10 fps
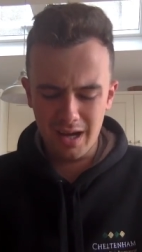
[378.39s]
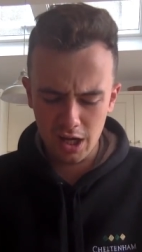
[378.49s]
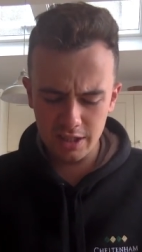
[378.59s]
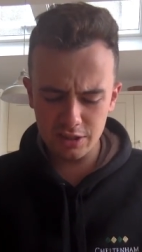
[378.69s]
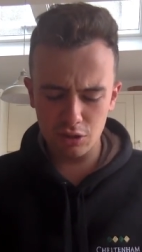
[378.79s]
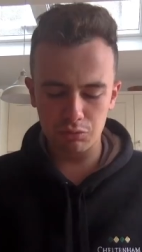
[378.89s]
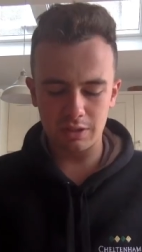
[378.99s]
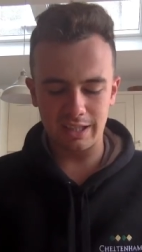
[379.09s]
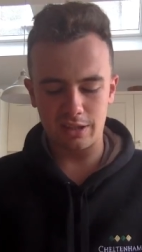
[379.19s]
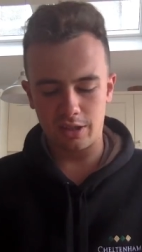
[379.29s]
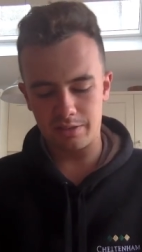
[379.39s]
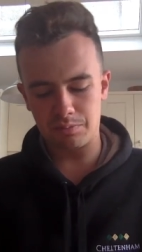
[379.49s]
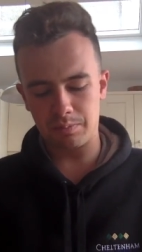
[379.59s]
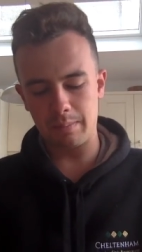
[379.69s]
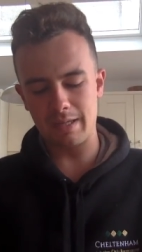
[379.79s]
I don't think I'd
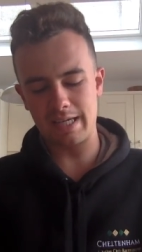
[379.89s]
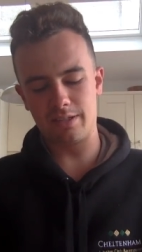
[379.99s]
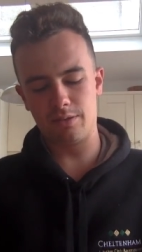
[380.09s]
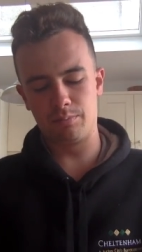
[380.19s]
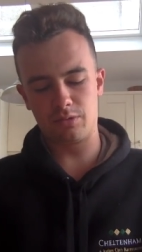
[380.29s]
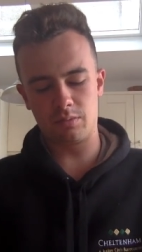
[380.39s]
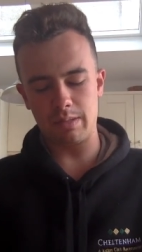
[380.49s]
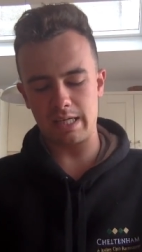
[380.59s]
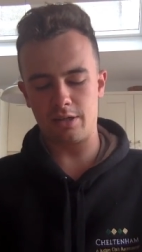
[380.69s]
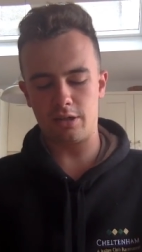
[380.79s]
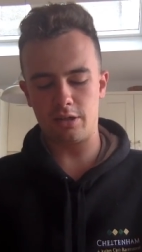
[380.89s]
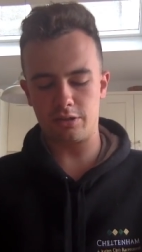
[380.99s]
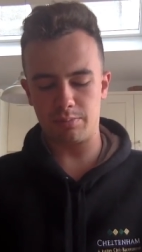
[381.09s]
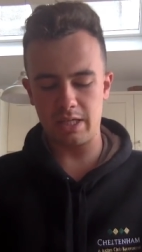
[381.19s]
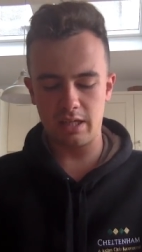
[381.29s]
be backing him, backing her.
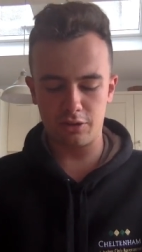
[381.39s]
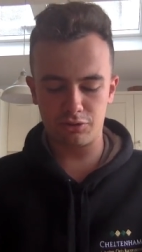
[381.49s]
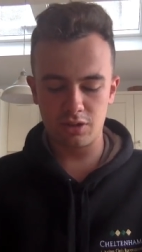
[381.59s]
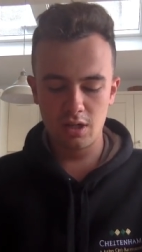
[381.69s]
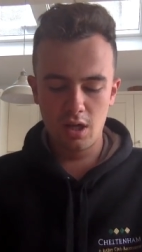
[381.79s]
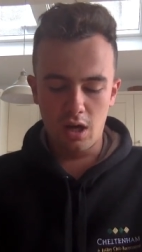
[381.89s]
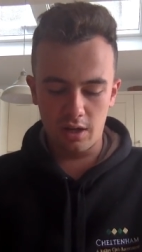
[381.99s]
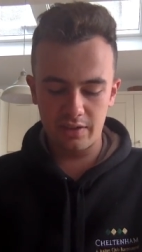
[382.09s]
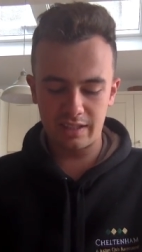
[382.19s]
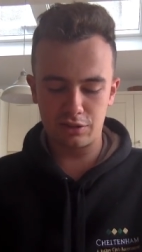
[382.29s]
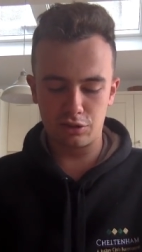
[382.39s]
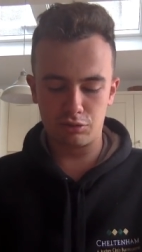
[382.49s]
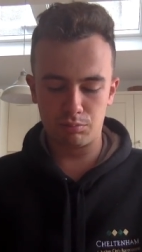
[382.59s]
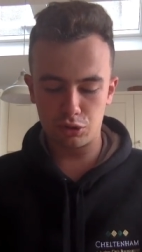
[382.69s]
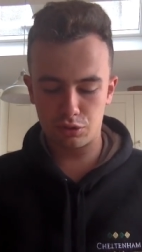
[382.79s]
To be honest, I think there's
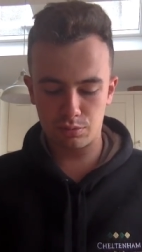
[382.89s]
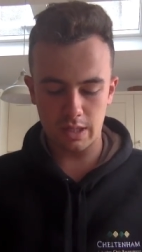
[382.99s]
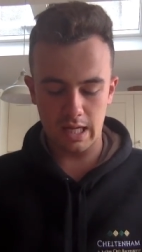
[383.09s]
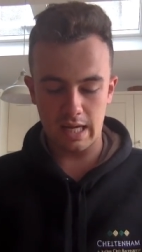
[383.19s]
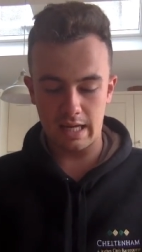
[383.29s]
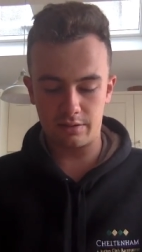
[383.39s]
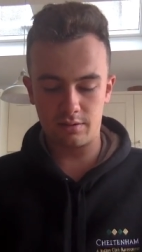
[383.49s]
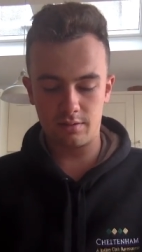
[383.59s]
much uh,